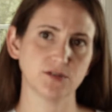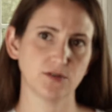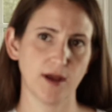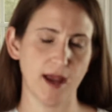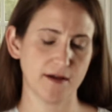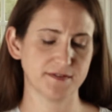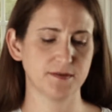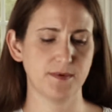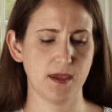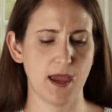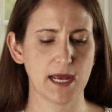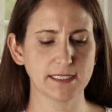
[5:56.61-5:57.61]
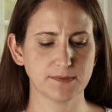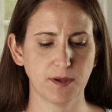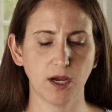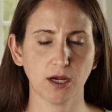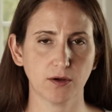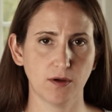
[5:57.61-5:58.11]
you don't have to be as
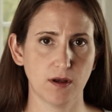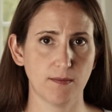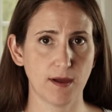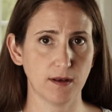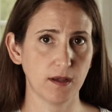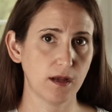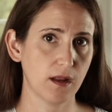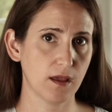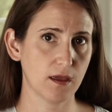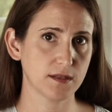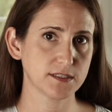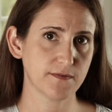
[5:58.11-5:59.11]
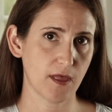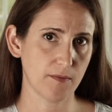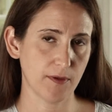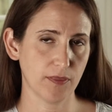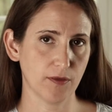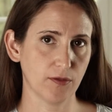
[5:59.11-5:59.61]
paranoid about kneading it and
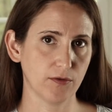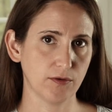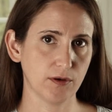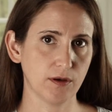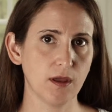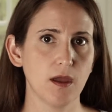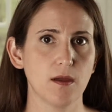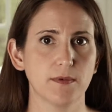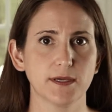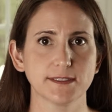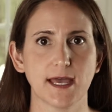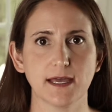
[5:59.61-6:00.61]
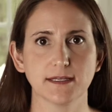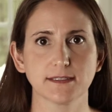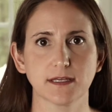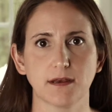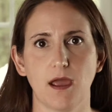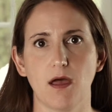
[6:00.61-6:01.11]
developing the gluten, because that is
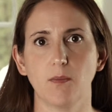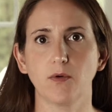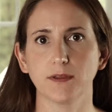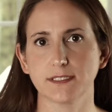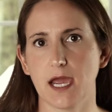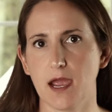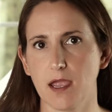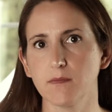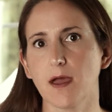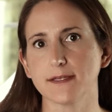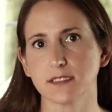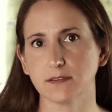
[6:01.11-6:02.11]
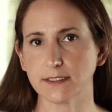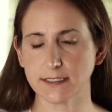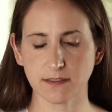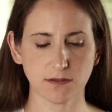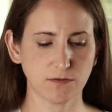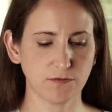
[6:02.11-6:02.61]
going to help with time as it rests in the